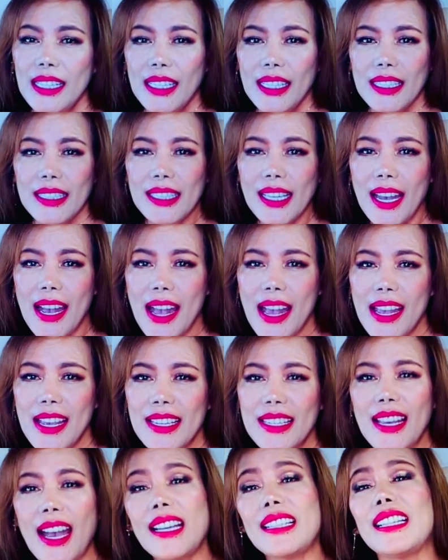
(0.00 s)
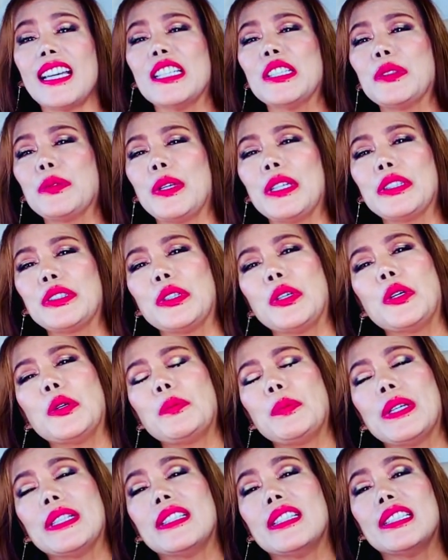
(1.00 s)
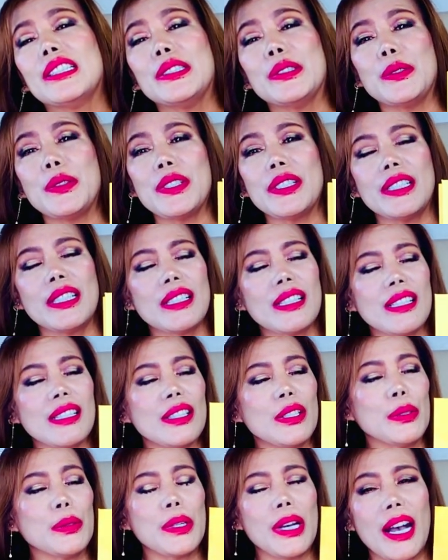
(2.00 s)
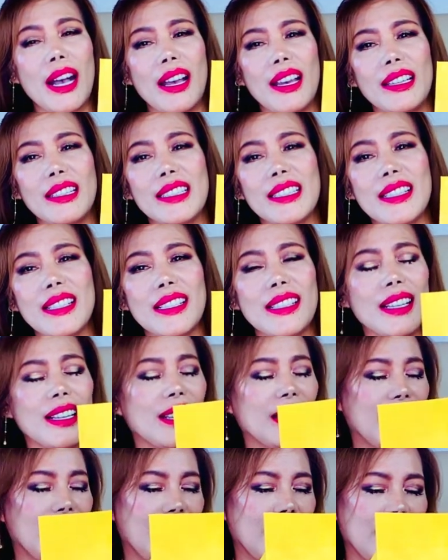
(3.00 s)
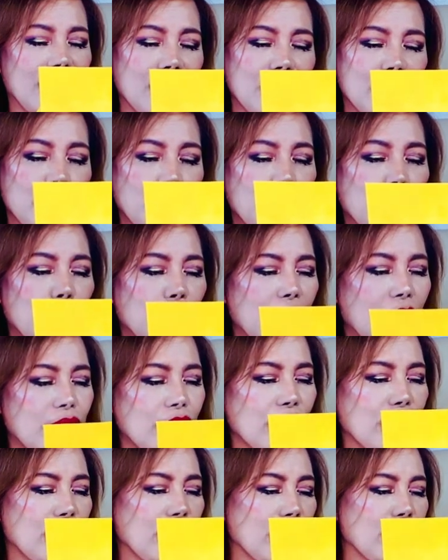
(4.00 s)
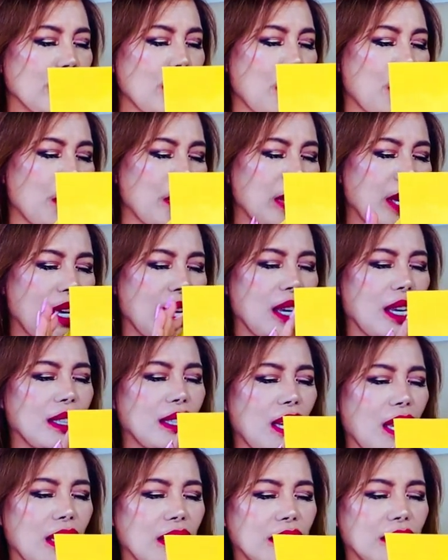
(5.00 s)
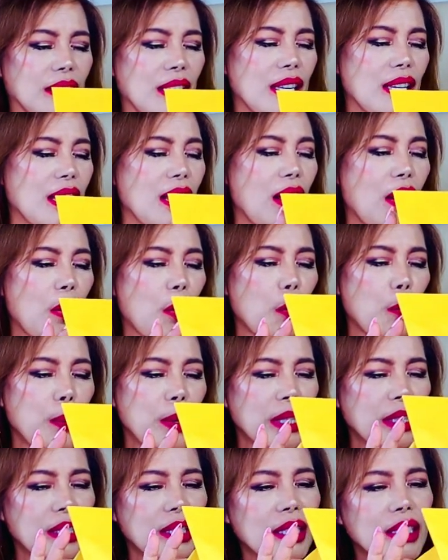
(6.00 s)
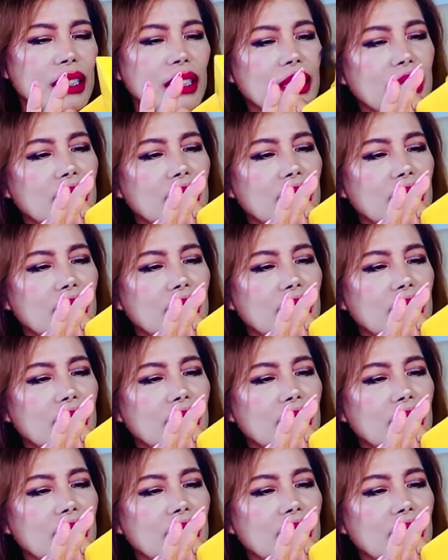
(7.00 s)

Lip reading: Yay, I can't wait to open and use this, you guys. So let's just go ahead and open it.